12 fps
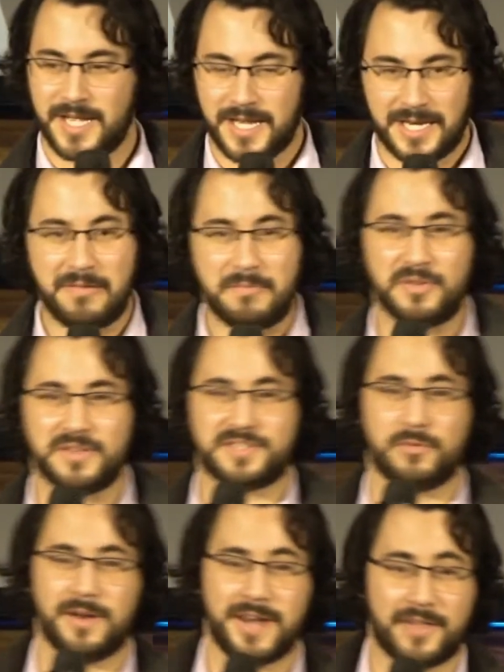Let me put this
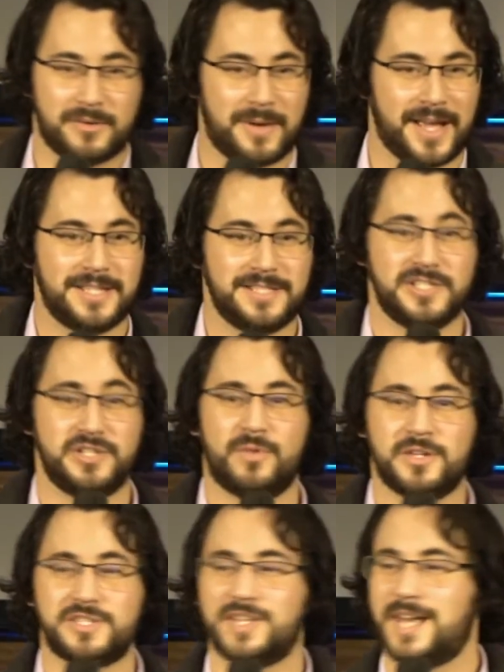another way. Did you
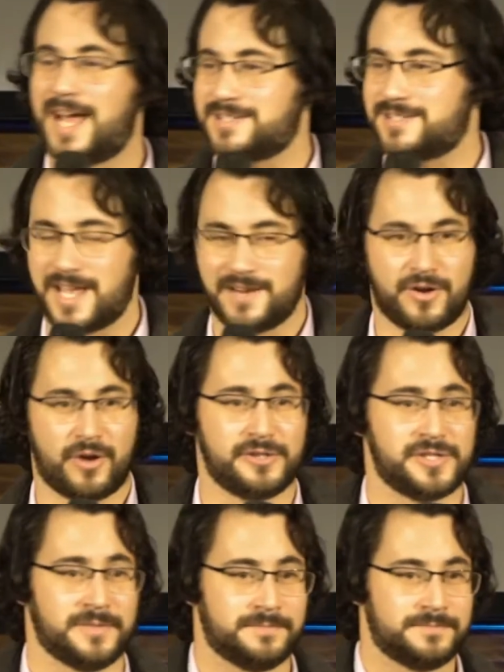watch the last State of
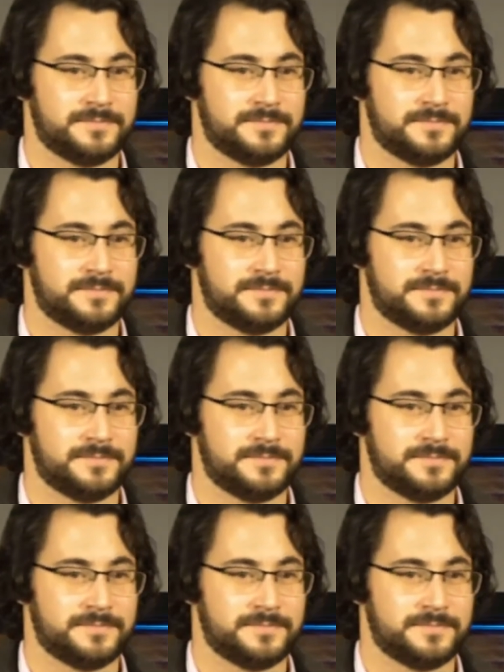Origin?